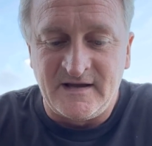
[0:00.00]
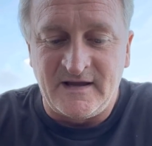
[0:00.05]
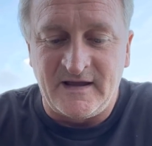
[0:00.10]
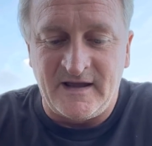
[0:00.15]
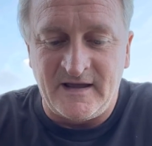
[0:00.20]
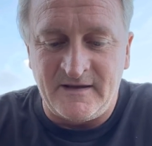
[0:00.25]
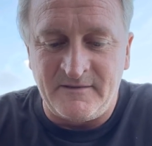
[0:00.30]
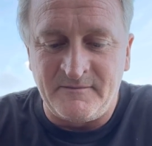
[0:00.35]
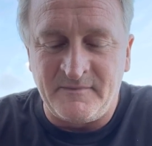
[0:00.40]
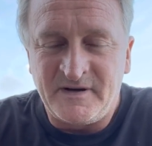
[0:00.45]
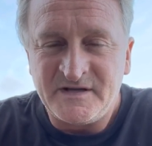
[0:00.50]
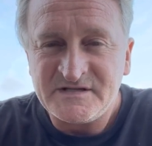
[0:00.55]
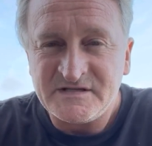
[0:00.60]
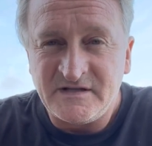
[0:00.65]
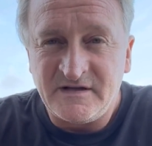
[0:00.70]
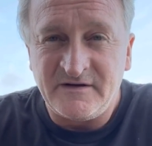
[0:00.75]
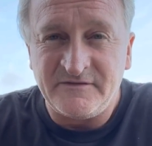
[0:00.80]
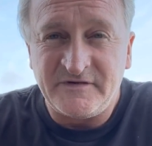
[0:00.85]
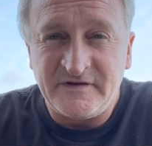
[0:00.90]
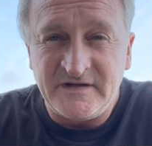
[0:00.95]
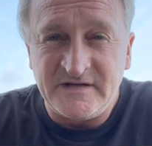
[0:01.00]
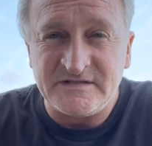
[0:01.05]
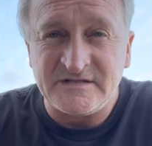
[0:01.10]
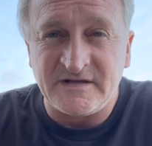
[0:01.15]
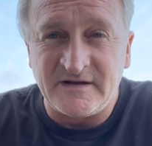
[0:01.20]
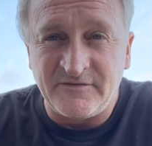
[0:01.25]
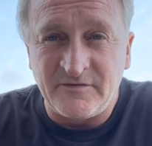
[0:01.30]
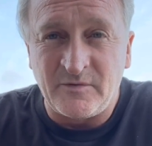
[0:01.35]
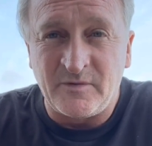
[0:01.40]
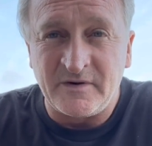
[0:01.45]
And much love to each
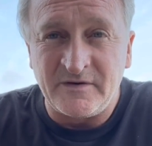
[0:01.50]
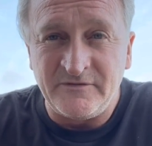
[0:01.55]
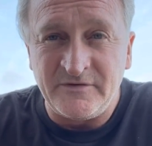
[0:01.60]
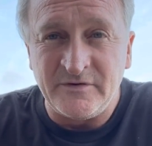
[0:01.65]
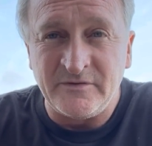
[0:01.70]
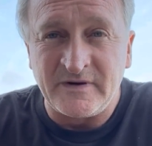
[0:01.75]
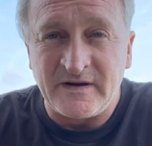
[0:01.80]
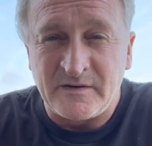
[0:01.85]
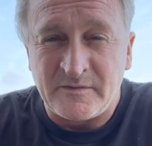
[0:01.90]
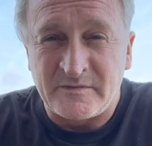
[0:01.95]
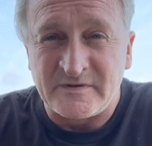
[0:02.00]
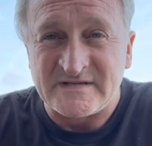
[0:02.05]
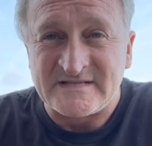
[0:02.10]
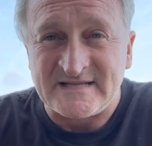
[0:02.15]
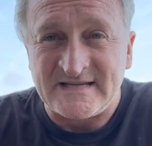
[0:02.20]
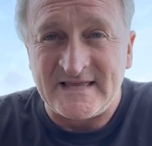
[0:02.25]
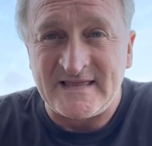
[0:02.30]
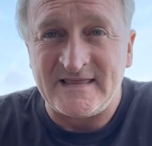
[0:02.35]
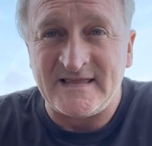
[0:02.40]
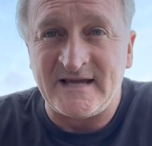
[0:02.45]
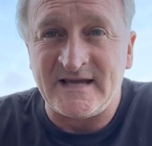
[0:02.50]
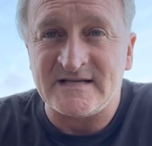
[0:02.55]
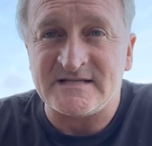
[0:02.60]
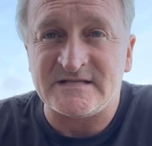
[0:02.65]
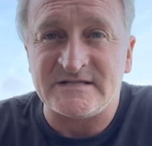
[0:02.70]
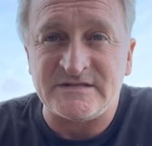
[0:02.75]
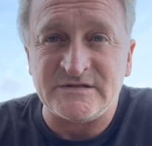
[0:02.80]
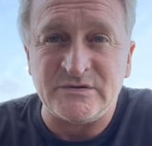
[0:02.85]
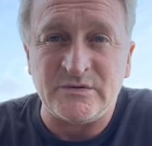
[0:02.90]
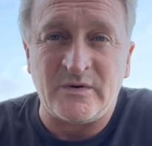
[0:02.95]
and every one of you. And I want to say thanks
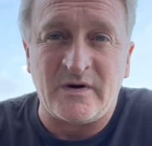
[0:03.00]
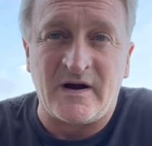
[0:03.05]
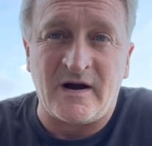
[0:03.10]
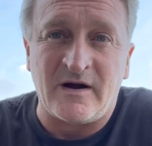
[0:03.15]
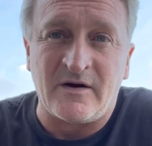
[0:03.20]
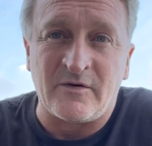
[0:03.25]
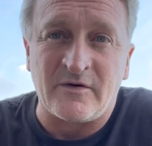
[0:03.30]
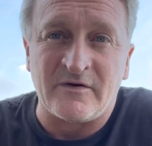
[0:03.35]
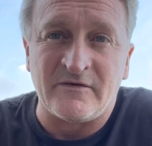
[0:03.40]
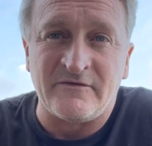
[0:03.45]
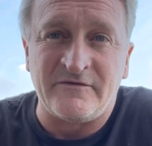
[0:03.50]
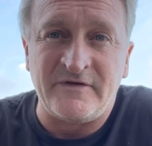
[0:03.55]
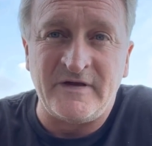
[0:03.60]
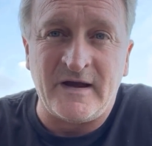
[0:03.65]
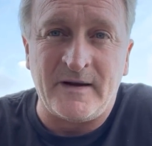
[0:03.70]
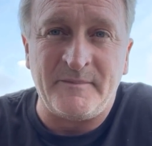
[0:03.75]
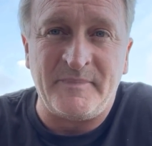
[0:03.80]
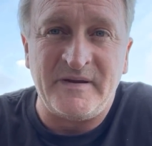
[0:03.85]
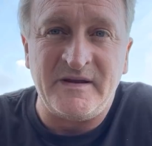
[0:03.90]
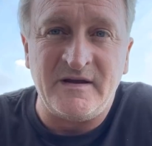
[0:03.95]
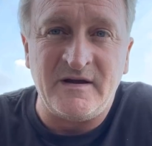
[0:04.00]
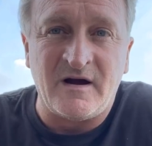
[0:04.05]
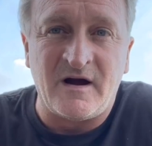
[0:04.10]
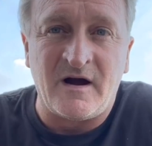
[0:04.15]
to our VIP